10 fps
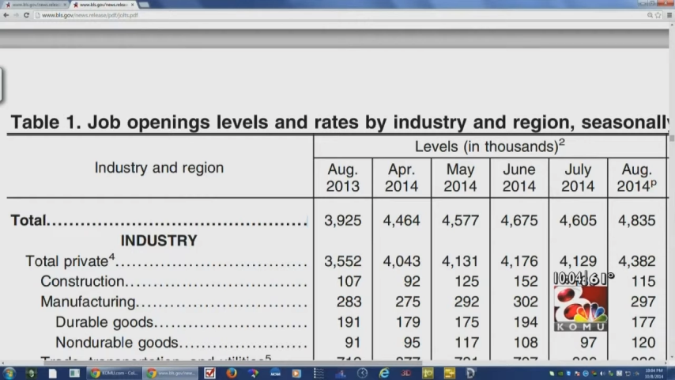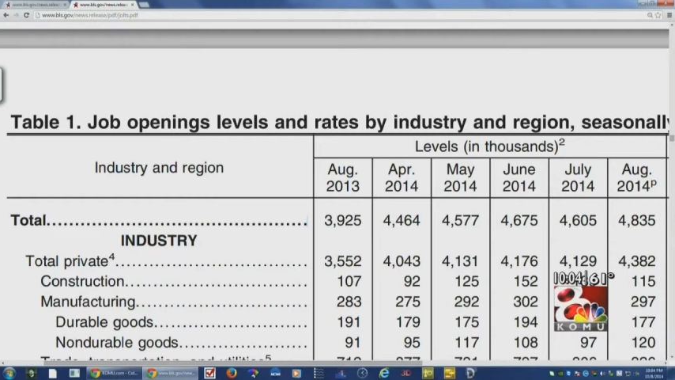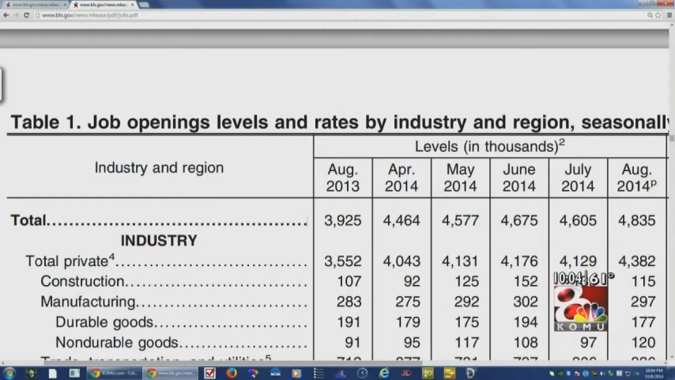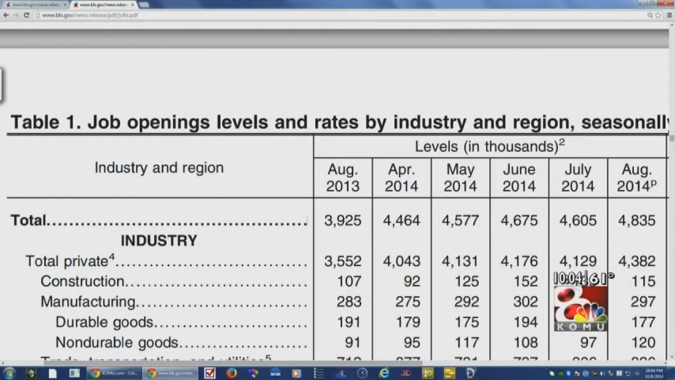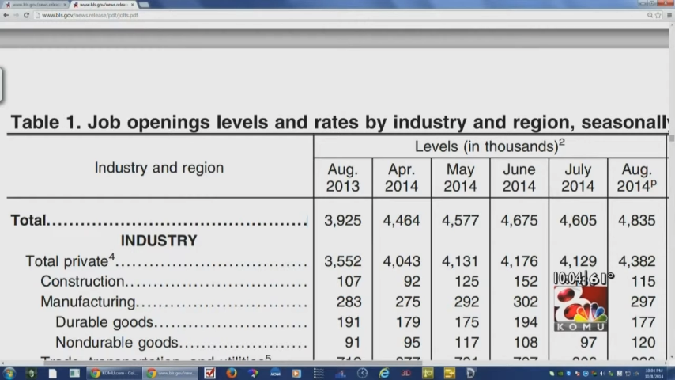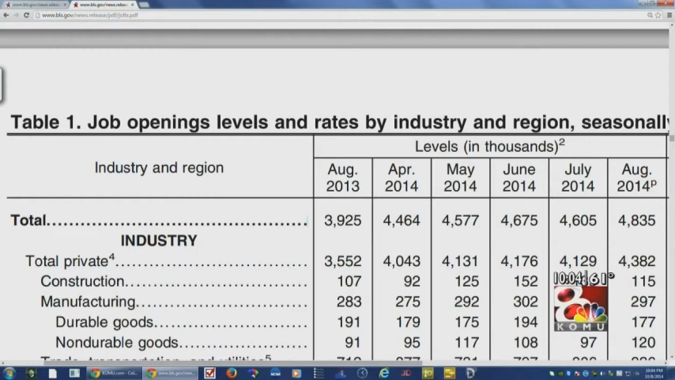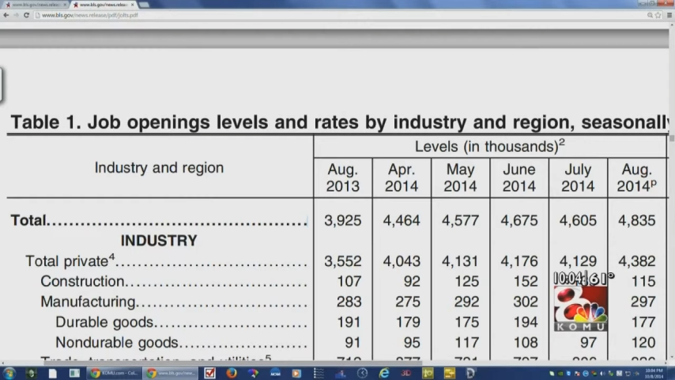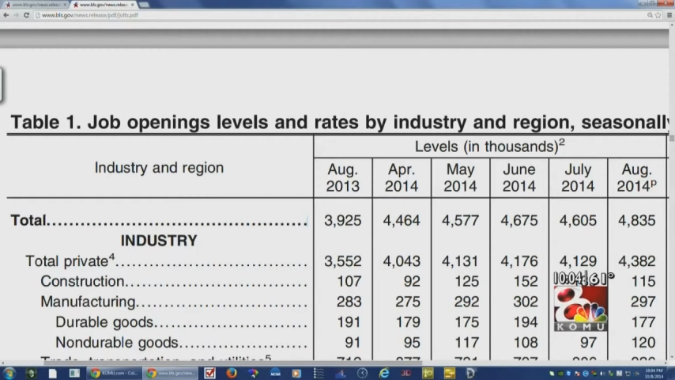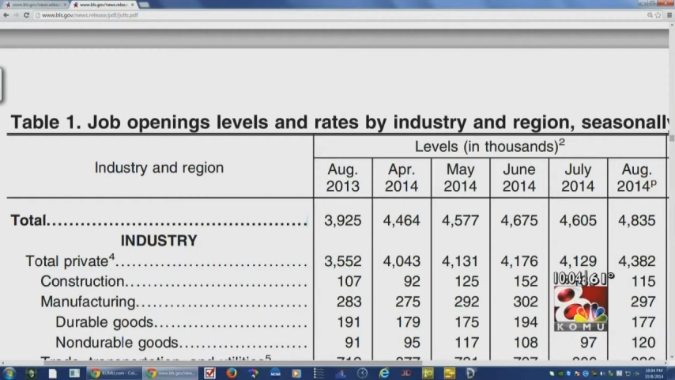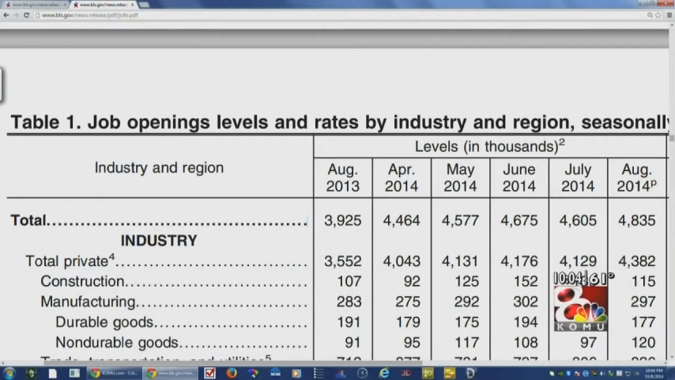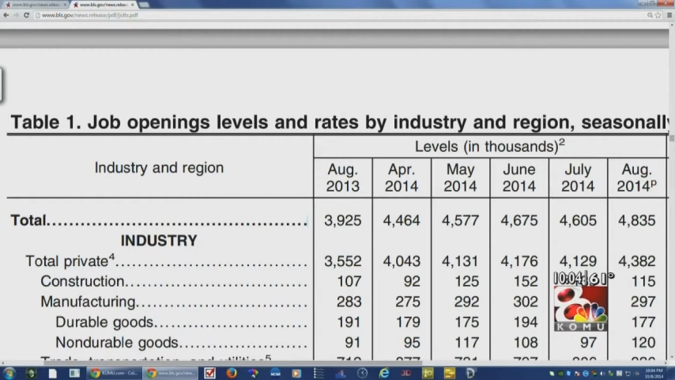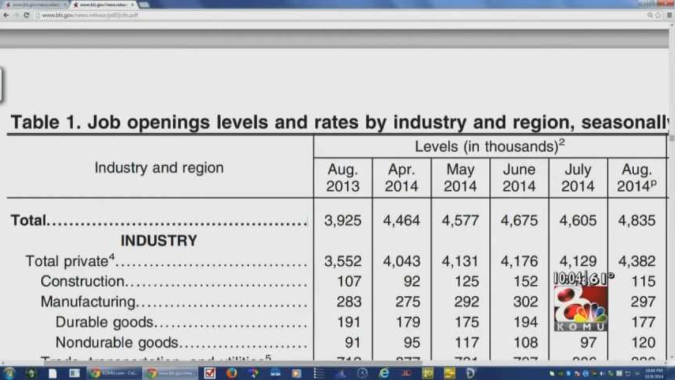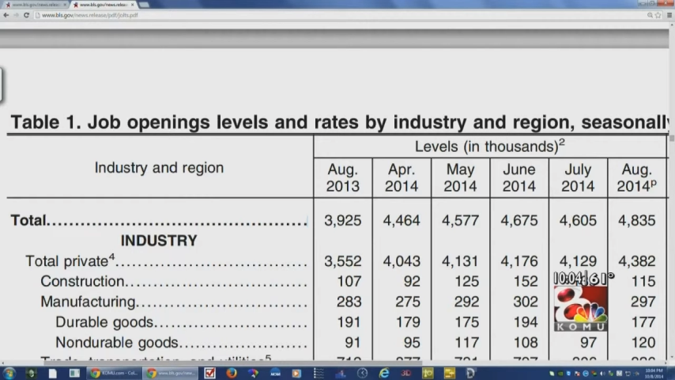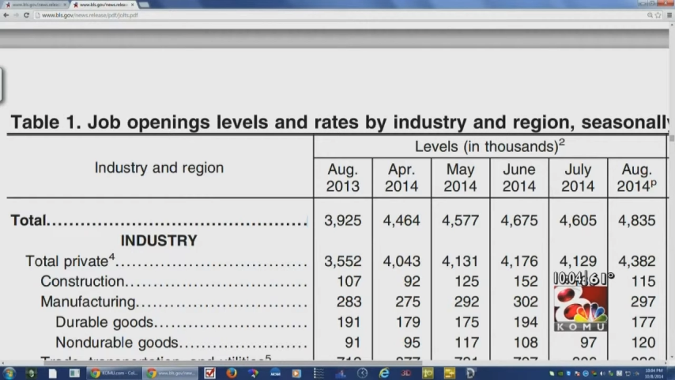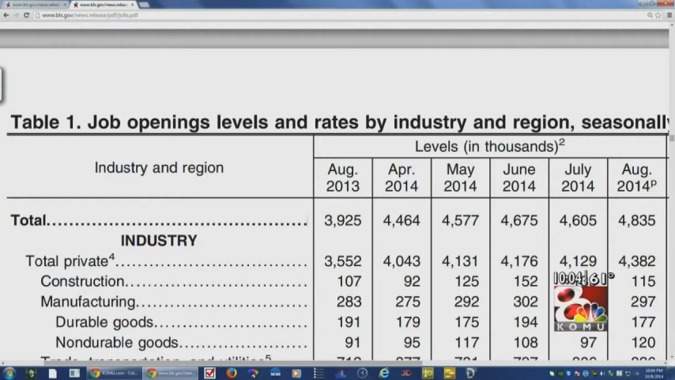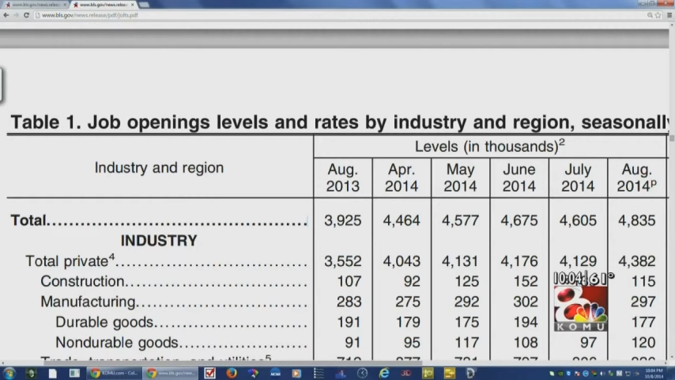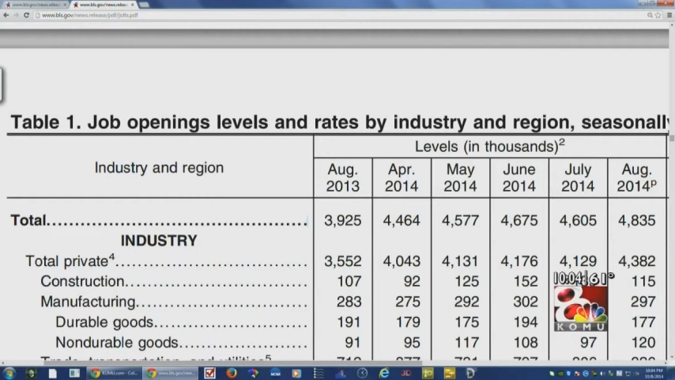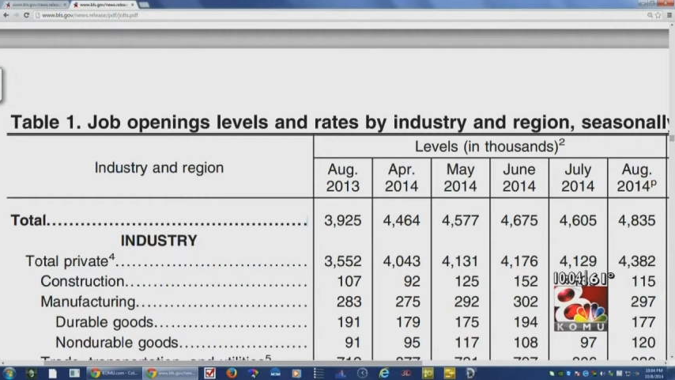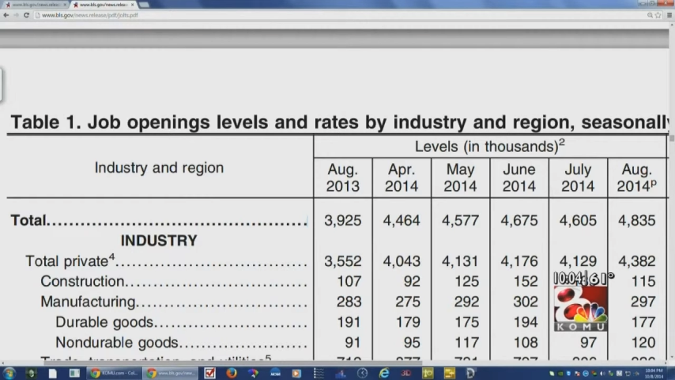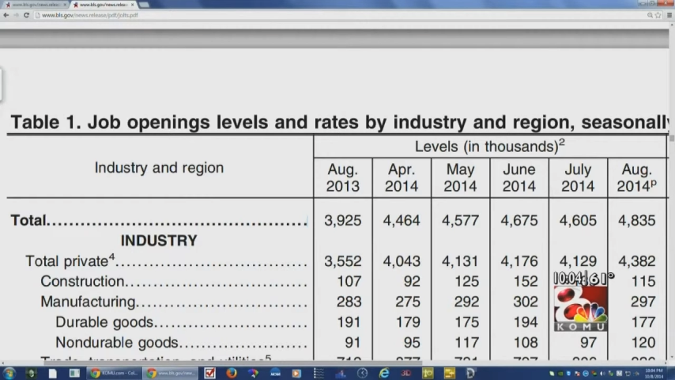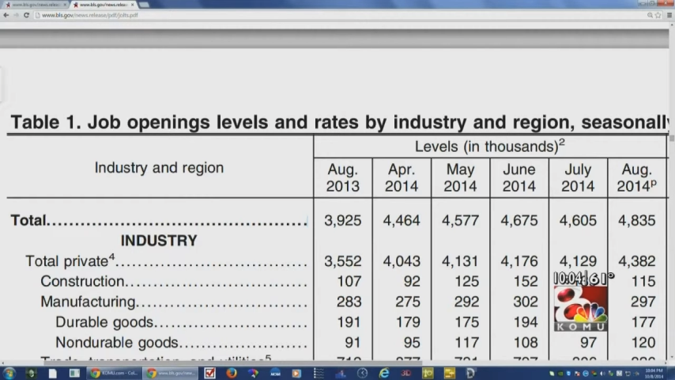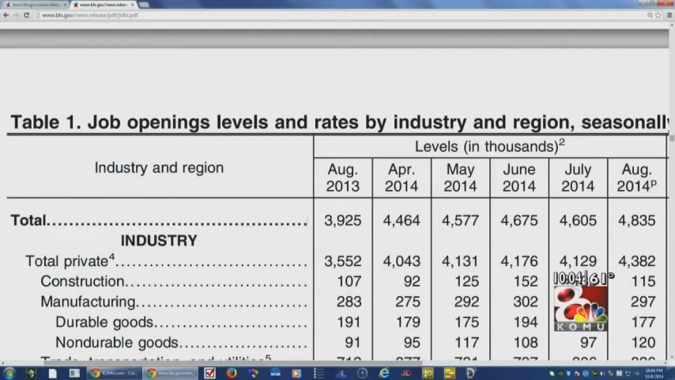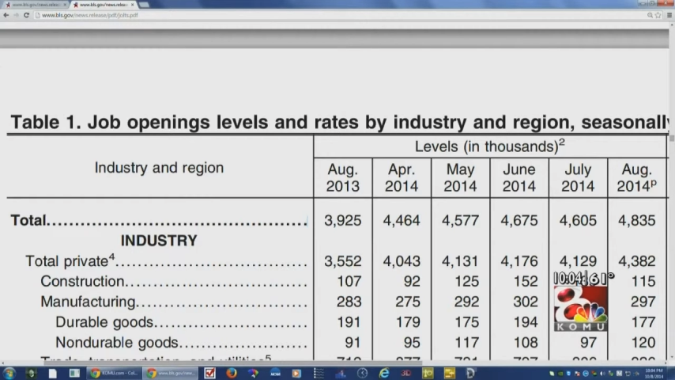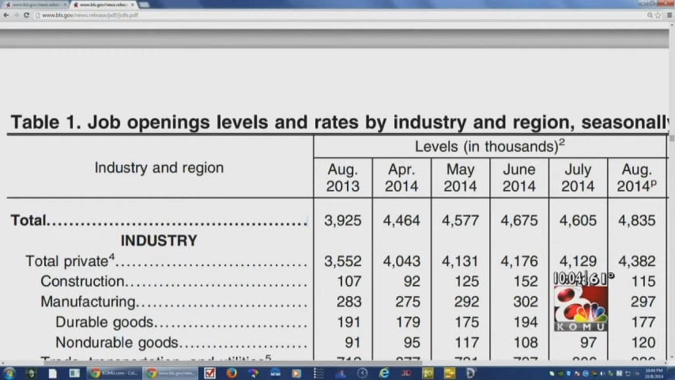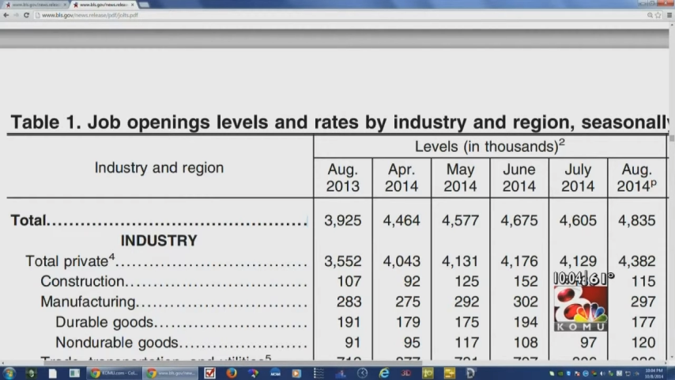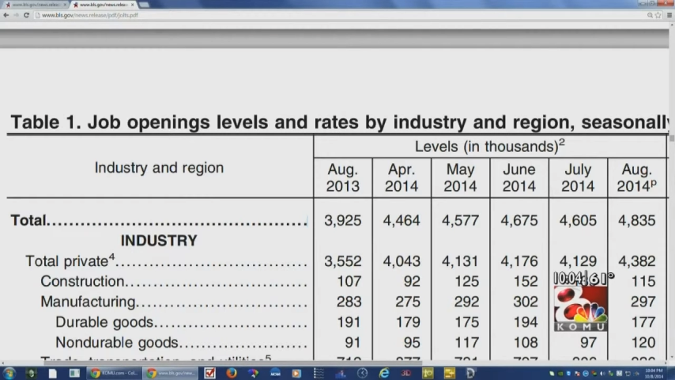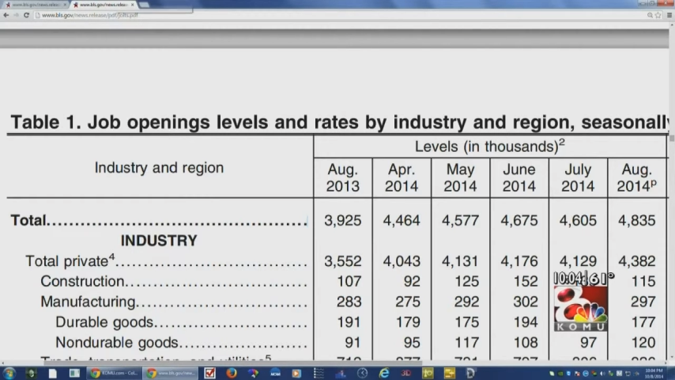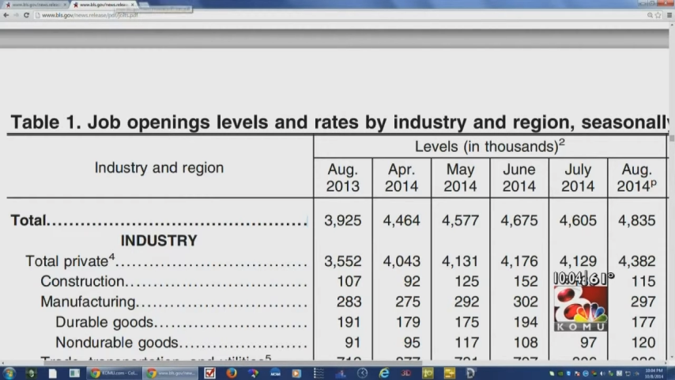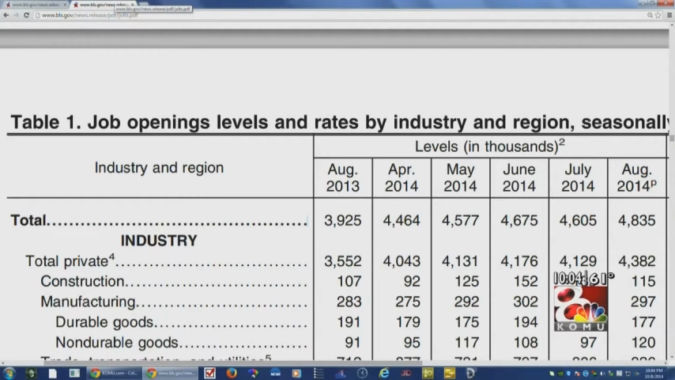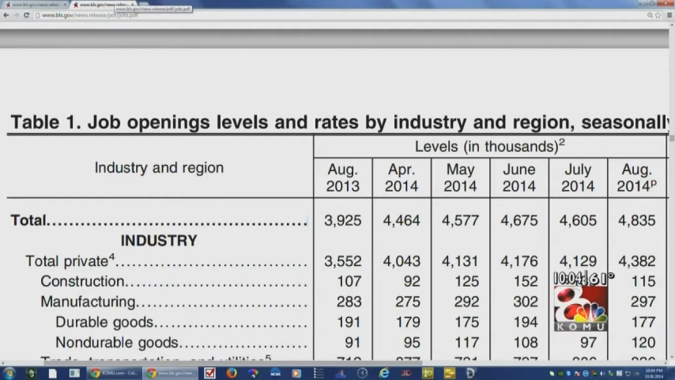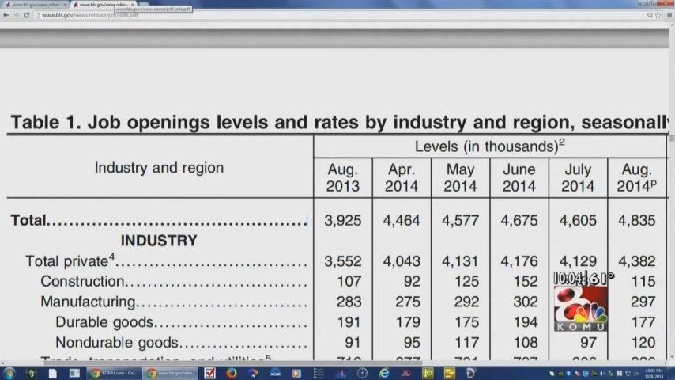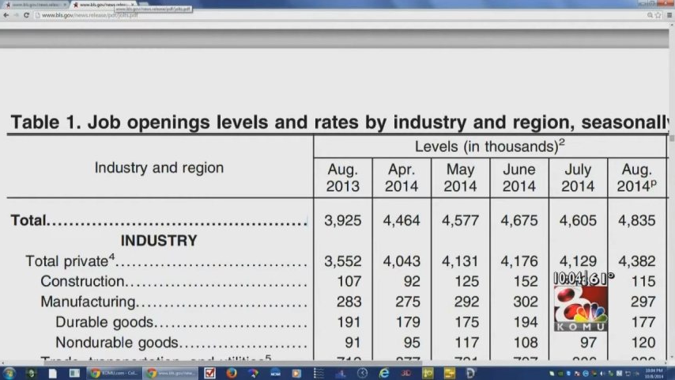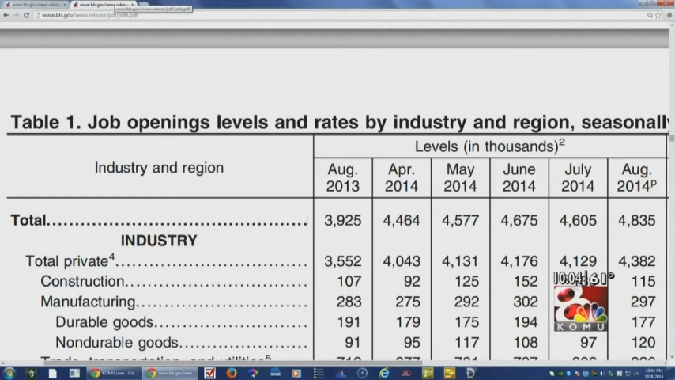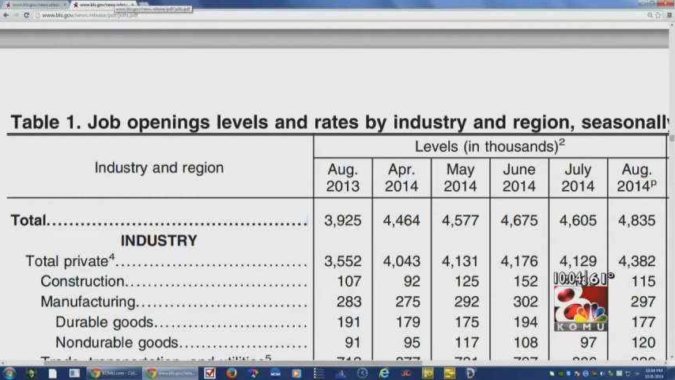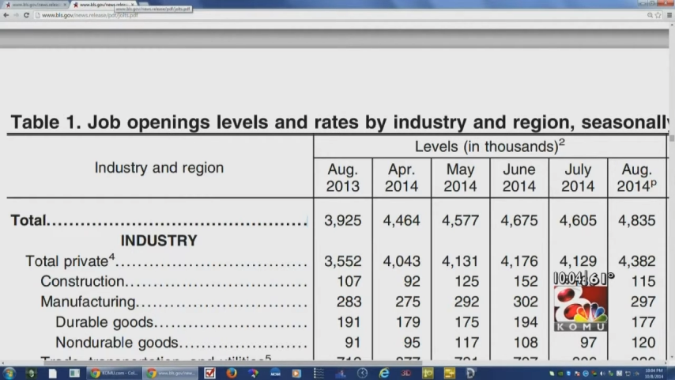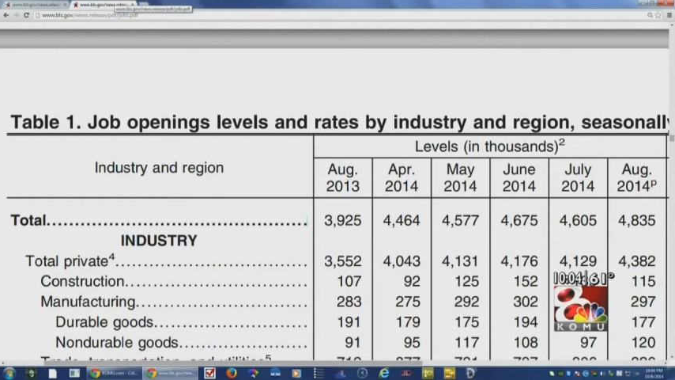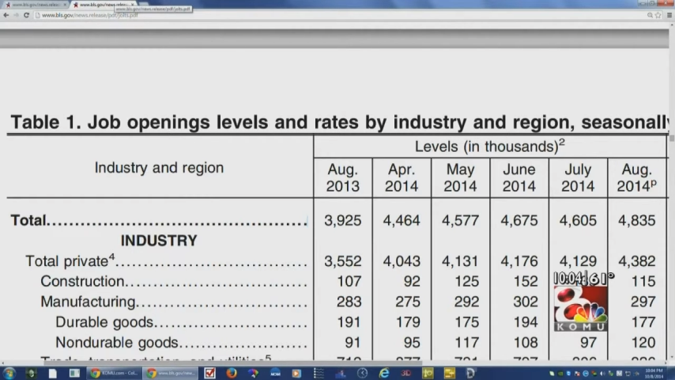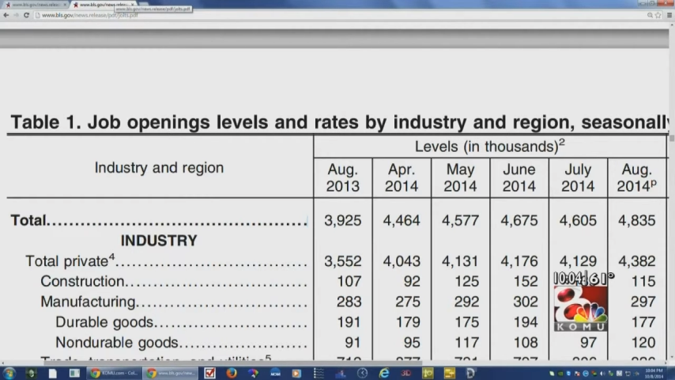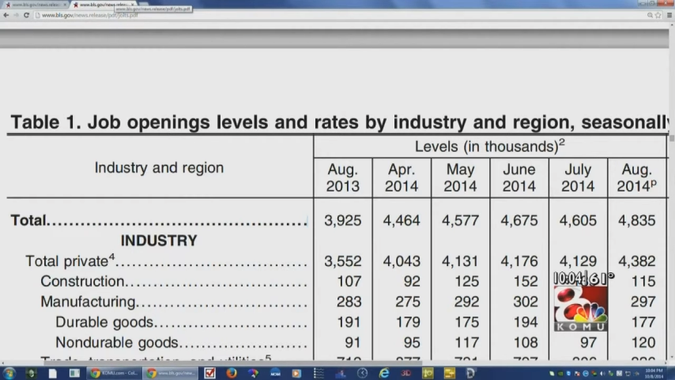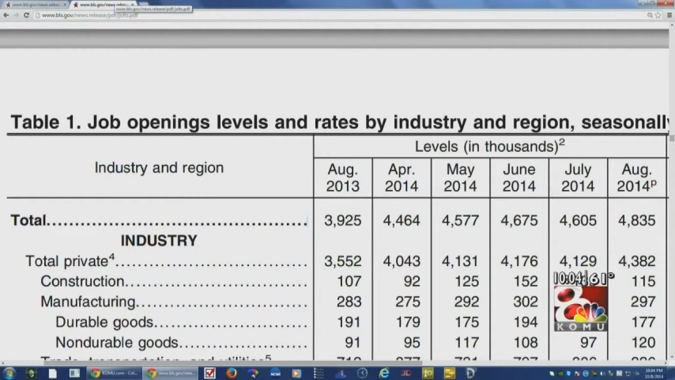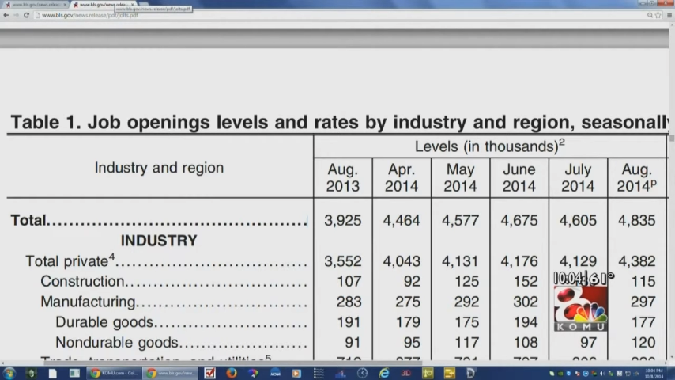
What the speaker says: [unreadable: no face in view]